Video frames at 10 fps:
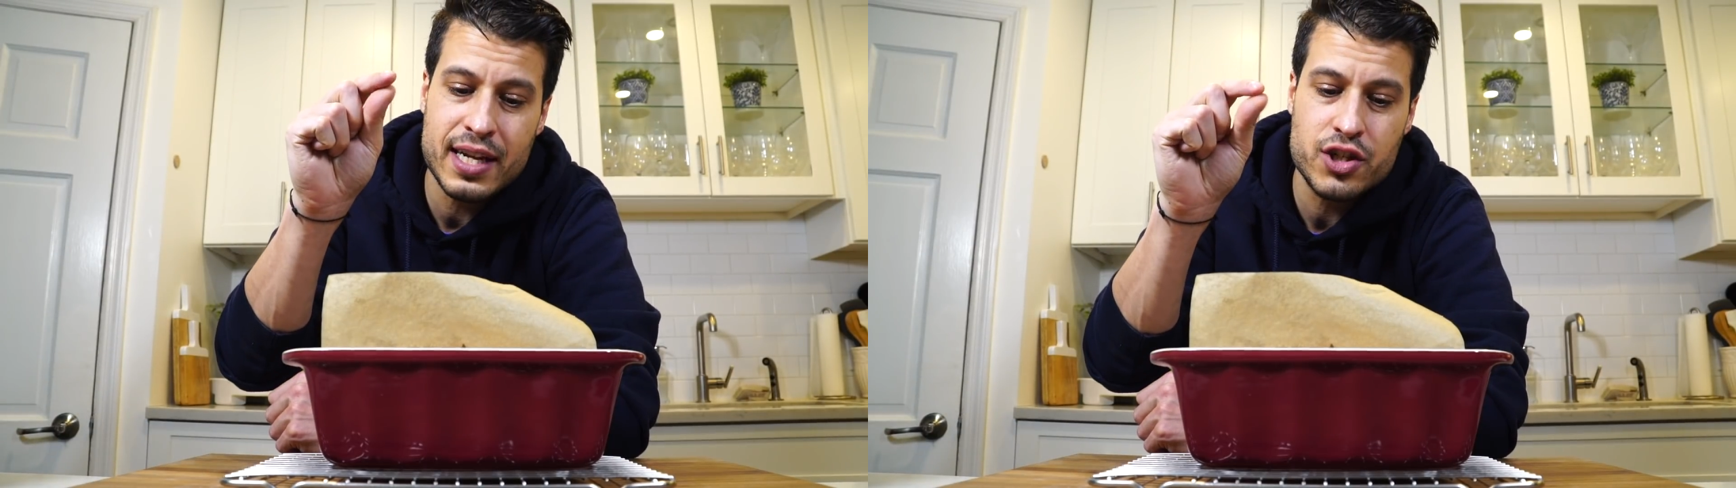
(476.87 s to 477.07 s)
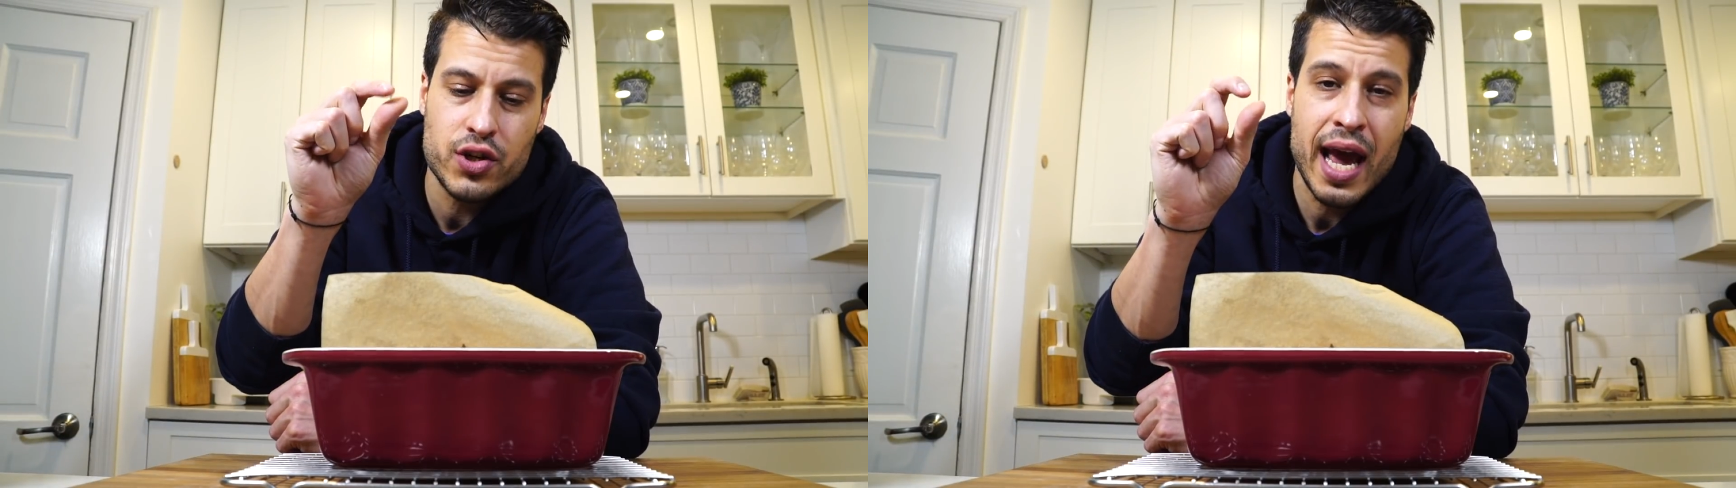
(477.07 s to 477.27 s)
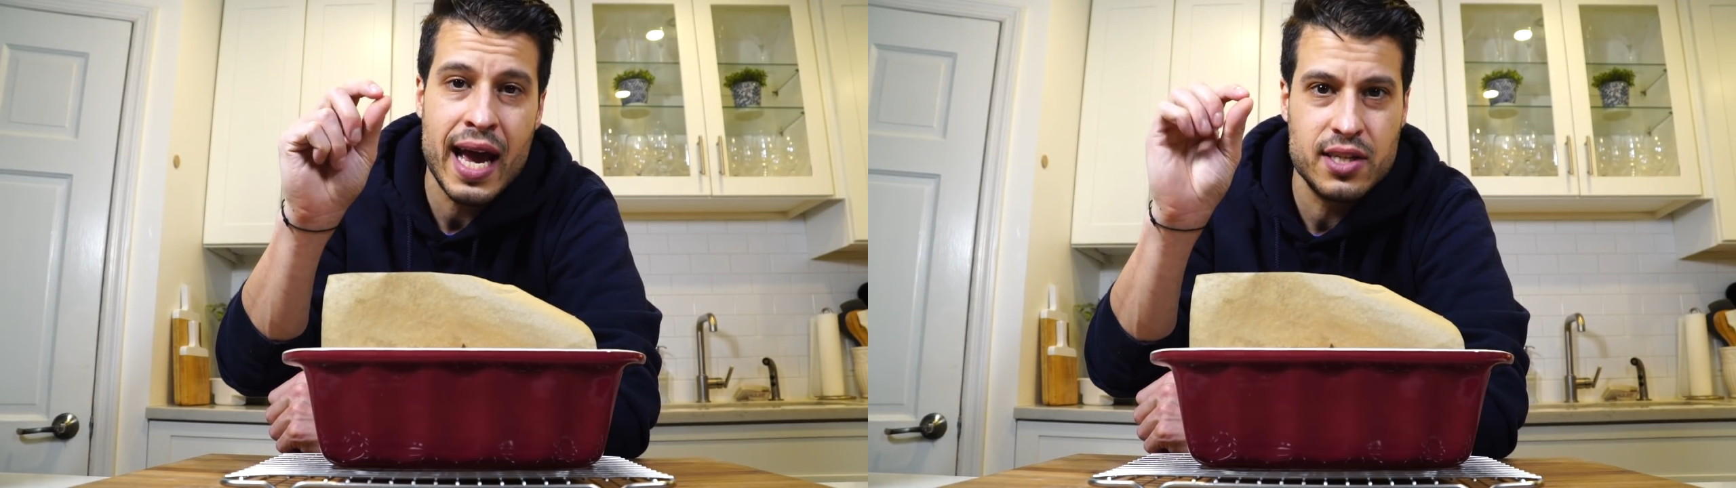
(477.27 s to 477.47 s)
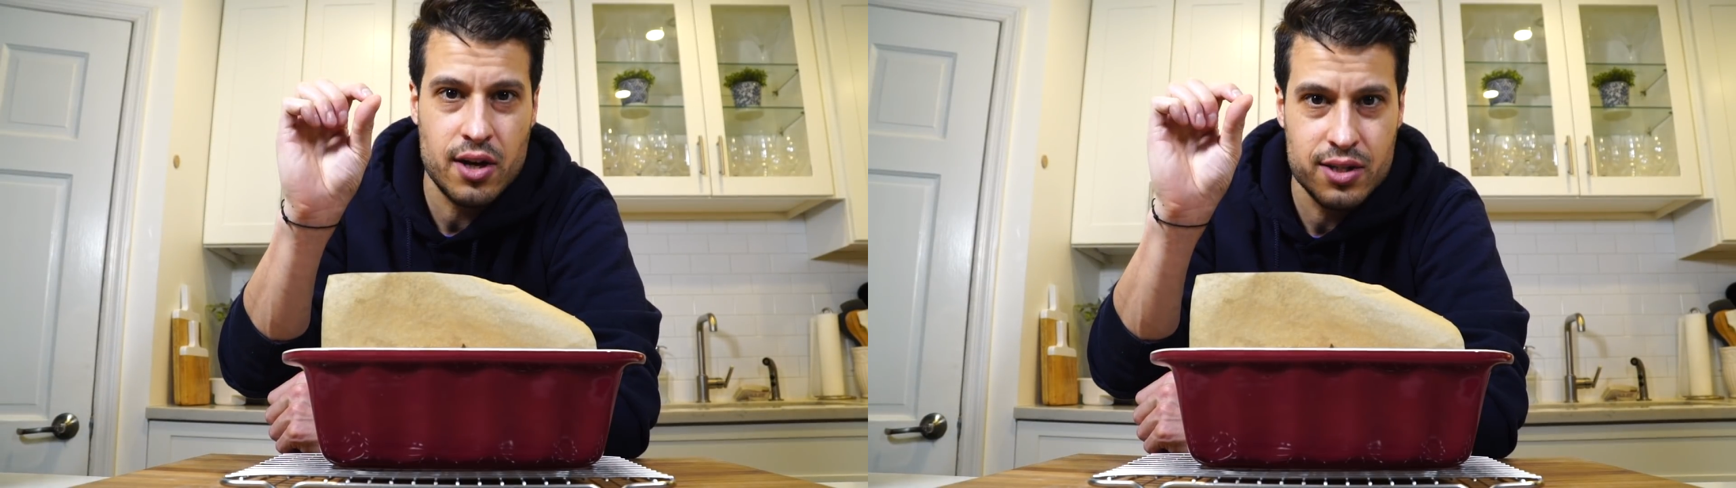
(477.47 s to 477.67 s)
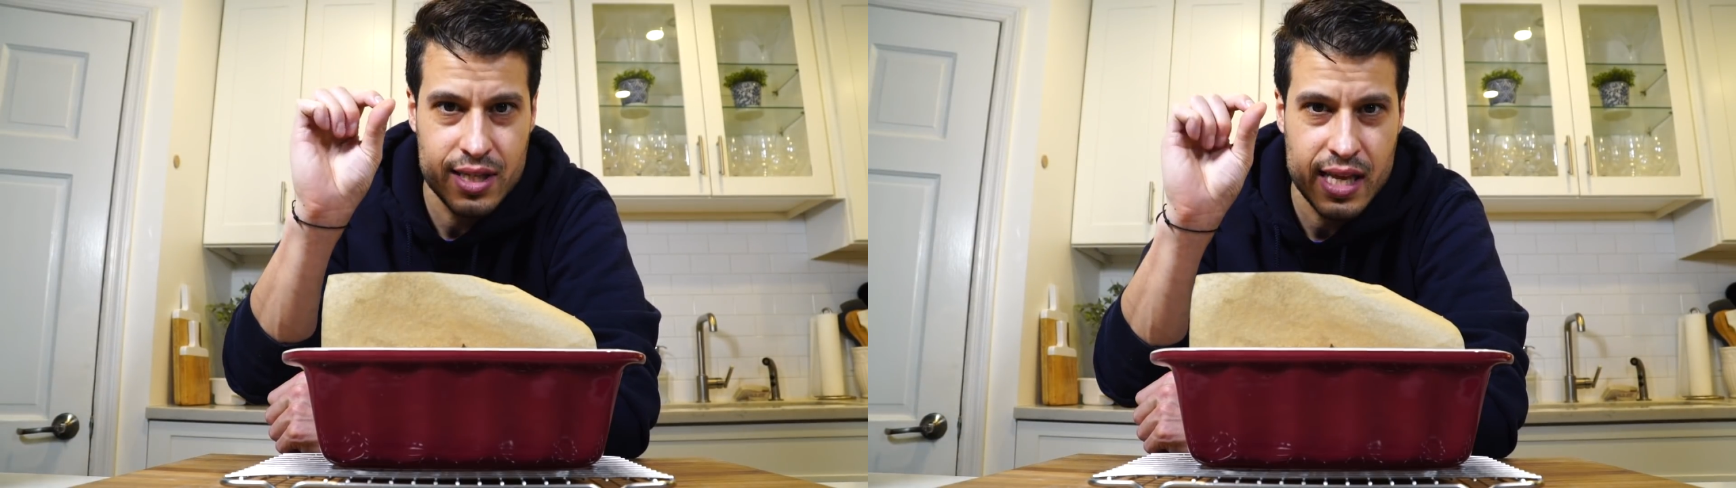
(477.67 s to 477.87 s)
that drags
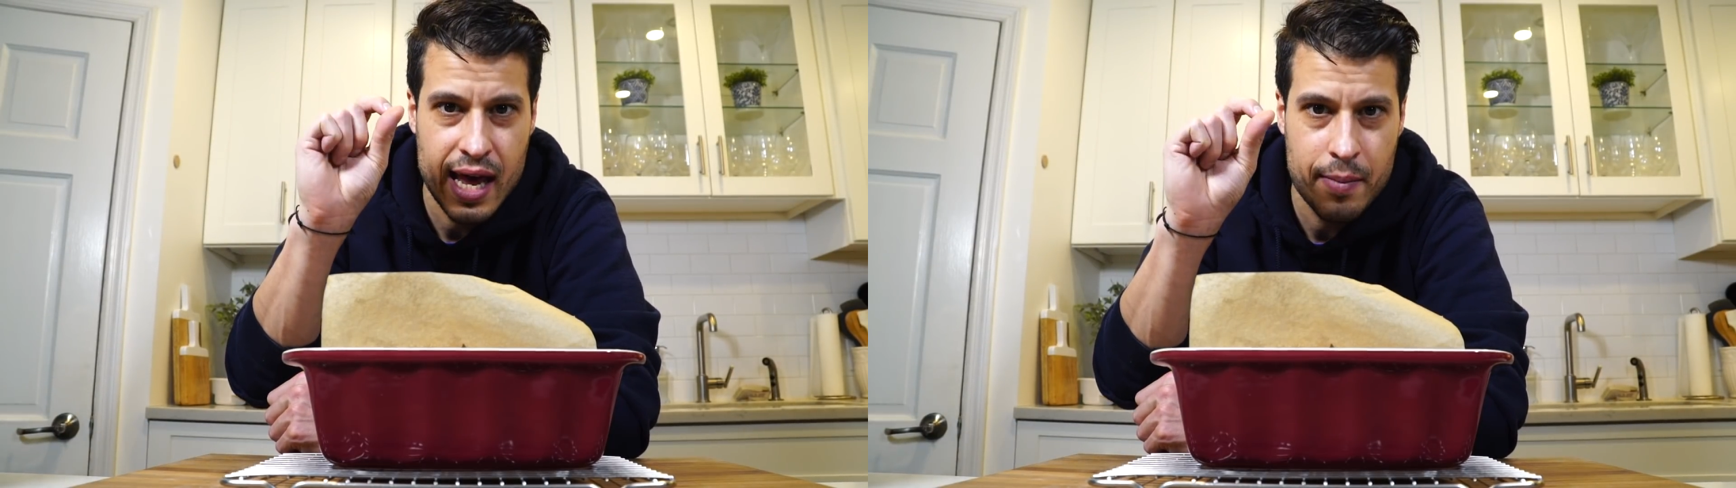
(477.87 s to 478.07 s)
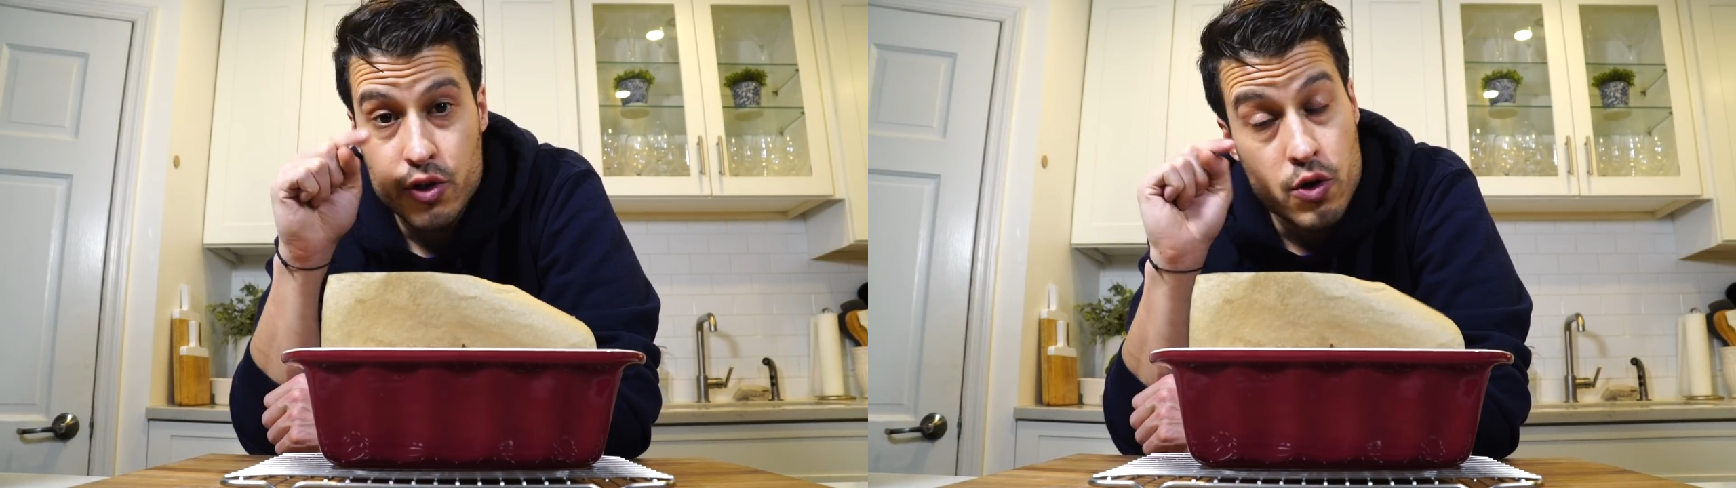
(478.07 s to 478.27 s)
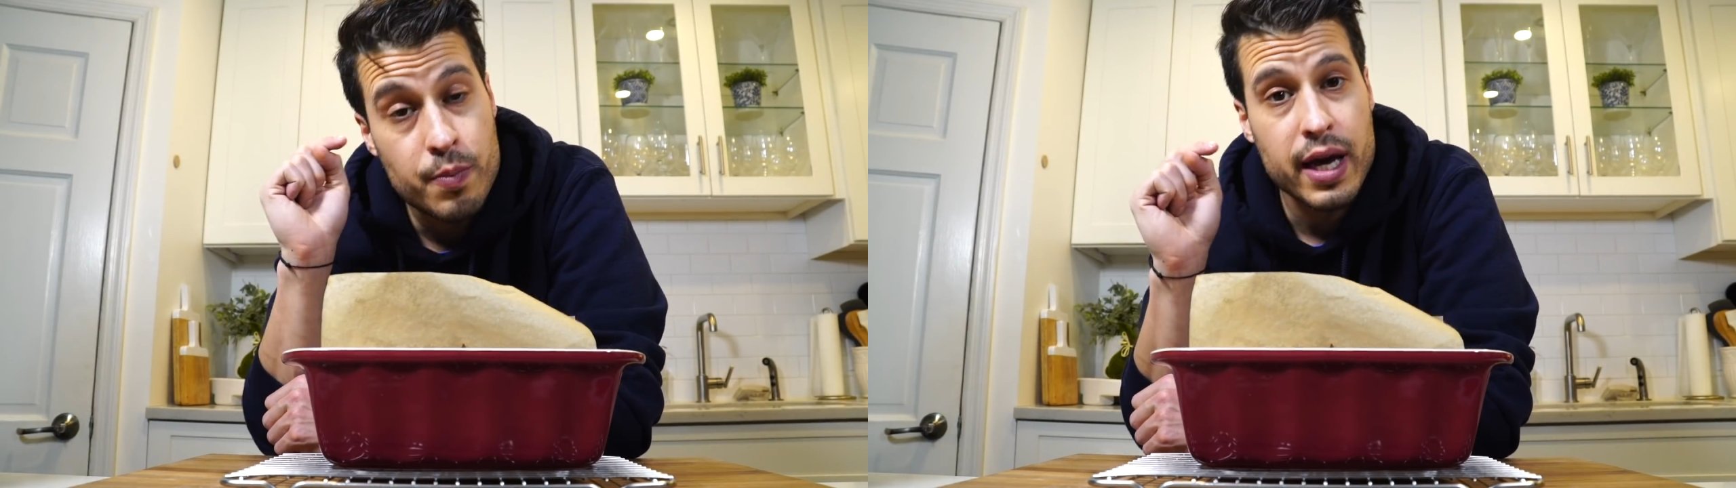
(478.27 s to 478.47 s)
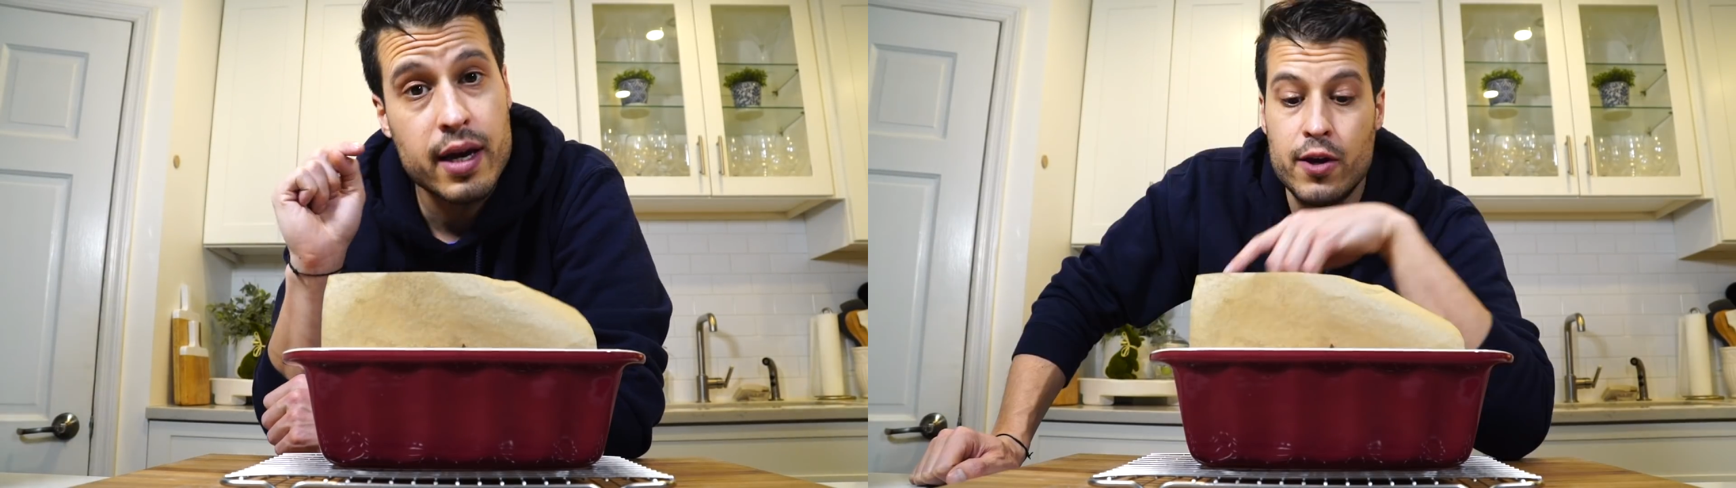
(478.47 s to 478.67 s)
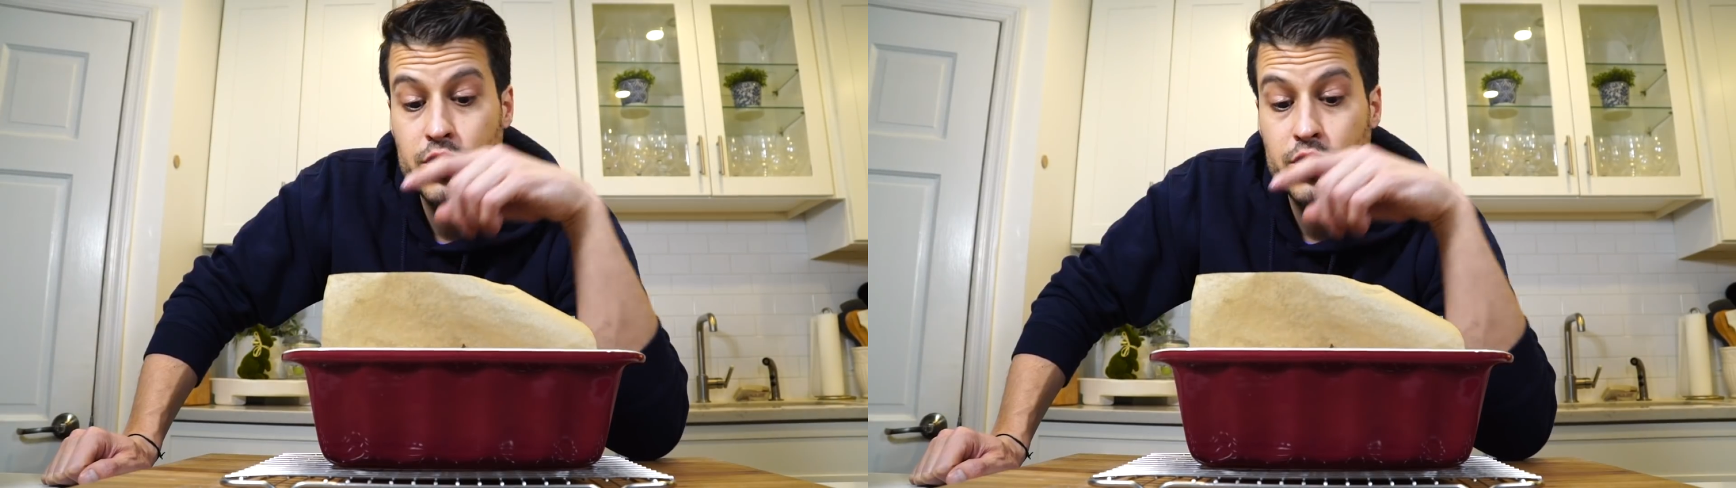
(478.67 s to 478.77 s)
onto that toothpick.